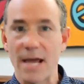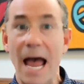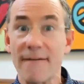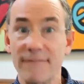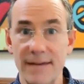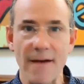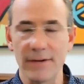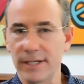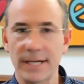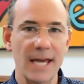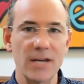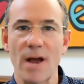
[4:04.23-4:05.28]
you have to have it.
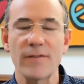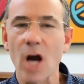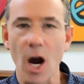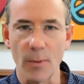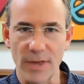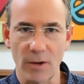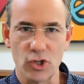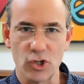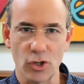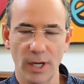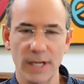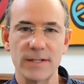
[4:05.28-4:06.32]
You can't drive a car without
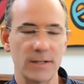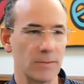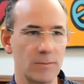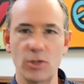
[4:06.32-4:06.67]
insurance.